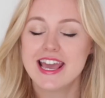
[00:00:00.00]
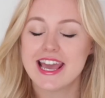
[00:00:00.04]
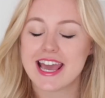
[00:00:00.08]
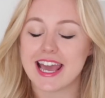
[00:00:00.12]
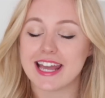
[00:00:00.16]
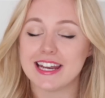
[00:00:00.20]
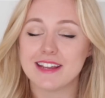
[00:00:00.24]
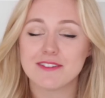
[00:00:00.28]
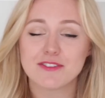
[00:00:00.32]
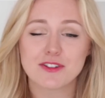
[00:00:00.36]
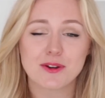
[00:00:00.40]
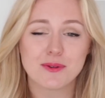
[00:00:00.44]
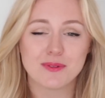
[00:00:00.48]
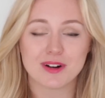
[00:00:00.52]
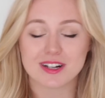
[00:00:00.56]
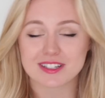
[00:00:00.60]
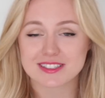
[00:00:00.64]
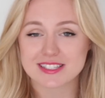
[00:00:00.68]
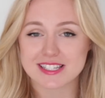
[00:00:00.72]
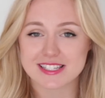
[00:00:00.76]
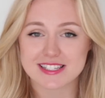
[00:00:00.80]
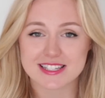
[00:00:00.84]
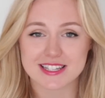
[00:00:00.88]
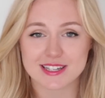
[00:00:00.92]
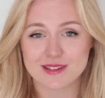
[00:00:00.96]
And if you
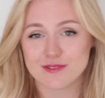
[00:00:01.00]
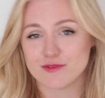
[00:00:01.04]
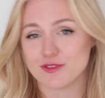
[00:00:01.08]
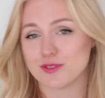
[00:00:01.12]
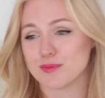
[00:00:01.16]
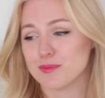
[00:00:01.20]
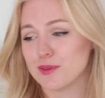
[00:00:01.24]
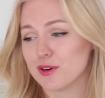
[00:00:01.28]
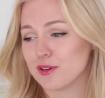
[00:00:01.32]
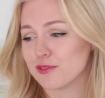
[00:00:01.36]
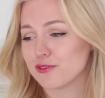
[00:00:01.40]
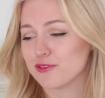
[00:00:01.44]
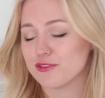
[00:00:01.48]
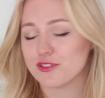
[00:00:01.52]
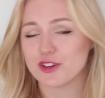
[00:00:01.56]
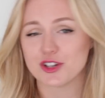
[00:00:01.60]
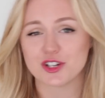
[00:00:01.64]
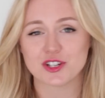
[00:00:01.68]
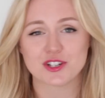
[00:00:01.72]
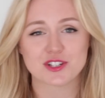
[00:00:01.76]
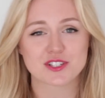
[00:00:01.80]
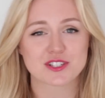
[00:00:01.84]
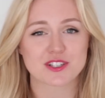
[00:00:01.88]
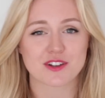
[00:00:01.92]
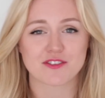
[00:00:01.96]
want to see even more
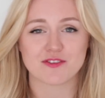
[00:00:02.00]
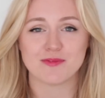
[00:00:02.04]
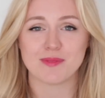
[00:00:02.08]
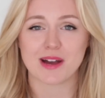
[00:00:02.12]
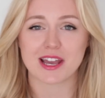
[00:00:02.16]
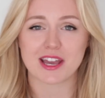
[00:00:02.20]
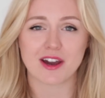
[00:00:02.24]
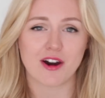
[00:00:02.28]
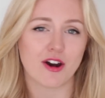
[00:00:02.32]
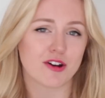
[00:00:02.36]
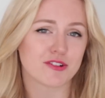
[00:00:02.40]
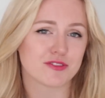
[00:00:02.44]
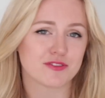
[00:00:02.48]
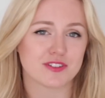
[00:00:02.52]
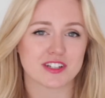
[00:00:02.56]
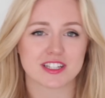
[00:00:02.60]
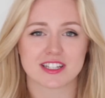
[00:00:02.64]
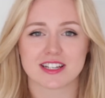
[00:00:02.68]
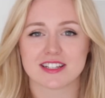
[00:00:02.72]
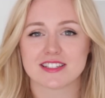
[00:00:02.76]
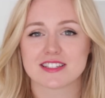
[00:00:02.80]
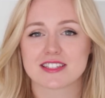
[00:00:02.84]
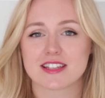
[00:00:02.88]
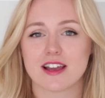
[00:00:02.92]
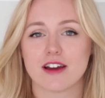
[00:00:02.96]
photos of my outfit
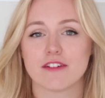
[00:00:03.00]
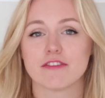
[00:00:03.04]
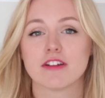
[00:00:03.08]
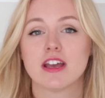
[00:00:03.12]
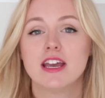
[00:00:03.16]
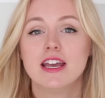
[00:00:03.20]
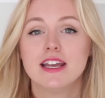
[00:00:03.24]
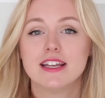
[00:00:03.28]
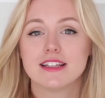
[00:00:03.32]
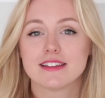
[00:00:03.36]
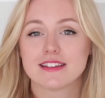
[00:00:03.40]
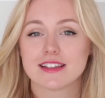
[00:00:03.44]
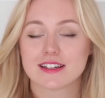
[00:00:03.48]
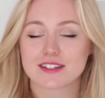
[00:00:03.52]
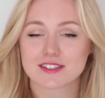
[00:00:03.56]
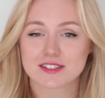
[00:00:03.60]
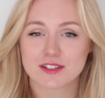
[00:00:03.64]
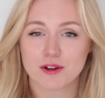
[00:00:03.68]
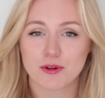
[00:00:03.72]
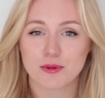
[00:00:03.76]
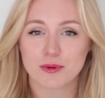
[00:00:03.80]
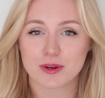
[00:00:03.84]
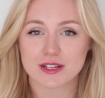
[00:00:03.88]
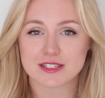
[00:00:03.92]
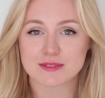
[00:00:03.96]
and stuff, there's
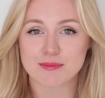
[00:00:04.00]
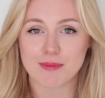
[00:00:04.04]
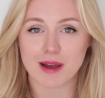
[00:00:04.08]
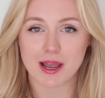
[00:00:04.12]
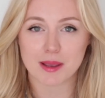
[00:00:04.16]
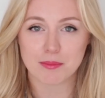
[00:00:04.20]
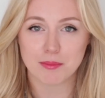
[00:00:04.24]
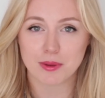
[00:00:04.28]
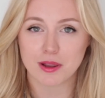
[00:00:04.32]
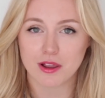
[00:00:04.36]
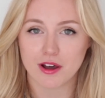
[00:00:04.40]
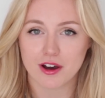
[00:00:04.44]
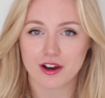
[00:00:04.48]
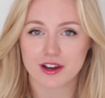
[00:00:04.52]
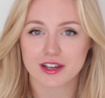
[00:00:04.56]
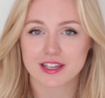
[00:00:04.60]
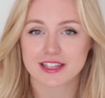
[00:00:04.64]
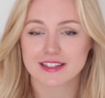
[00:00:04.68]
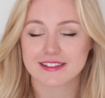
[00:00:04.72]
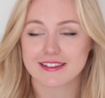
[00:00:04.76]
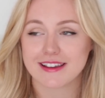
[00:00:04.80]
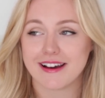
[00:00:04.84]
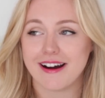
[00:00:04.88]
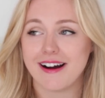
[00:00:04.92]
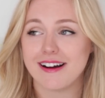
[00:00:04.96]
always my
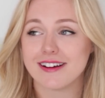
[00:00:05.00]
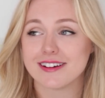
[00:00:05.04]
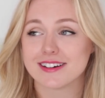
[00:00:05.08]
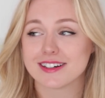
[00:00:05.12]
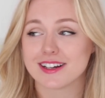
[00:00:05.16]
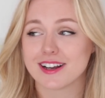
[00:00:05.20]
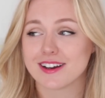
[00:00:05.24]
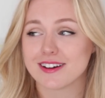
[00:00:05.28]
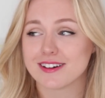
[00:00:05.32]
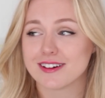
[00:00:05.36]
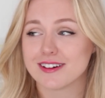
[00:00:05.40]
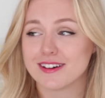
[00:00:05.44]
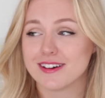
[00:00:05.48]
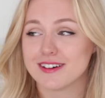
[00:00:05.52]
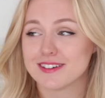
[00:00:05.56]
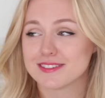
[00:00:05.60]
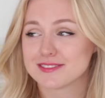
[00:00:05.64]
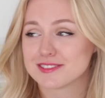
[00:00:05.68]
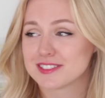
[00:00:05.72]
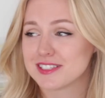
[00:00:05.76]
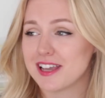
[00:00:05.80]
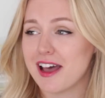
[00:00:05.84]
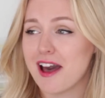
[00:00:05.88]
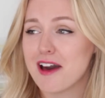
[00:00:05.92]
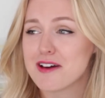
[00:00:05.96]
blog. There are
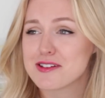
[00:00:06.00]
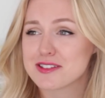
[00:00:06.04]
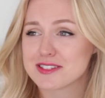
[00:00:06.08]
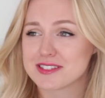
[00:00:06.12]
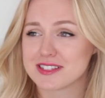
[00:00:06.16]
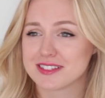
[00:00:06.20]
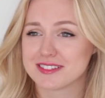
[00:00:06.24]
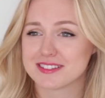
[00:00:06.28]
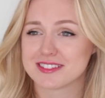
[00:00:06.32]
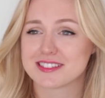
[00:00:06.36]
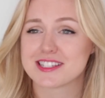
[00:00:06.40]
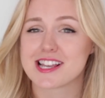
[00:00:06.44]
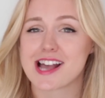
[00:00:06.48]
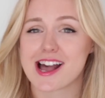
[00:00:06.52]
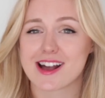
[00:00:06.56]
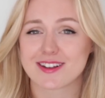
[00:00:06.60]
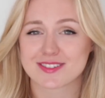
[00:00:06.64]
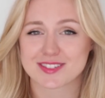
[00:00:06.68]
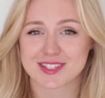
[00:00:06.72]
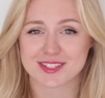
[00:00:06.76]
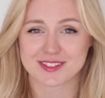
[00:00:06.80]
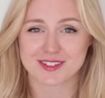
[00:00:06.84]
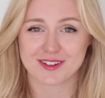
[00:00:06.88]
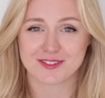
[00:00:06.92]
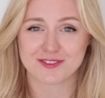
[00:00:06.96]
thousands
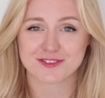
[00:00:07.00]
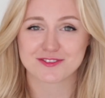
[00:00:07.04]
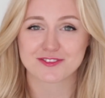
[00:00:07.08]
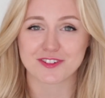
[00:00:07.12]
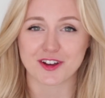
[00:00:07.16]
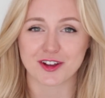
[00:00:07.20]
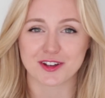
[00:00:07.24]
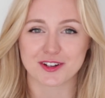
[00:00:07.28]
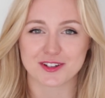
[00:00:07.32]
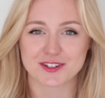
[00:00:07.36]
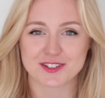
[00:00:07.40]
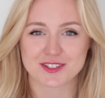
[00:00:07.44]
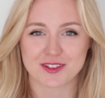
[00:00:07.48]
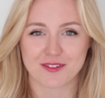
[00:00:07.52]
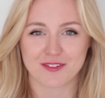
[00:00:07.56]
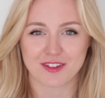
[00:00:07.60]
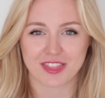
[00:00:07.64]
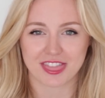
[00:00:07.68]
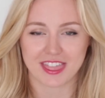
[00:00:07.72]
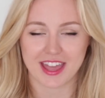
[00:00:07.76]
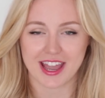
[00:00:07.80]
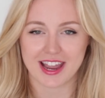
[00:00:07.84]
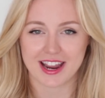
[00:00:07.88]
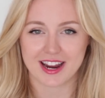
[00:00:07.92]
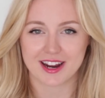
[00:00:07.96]
of photos over
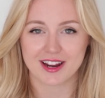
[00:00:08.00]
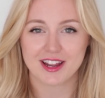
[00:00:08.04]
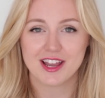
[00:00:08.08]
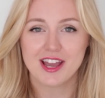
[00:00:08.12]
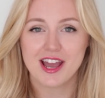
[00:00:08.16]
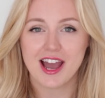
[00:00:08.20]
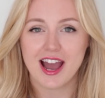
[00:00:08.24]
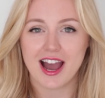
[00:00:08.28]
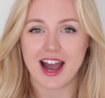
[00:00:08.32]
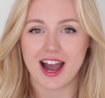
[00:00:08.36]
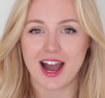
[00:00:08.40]
there.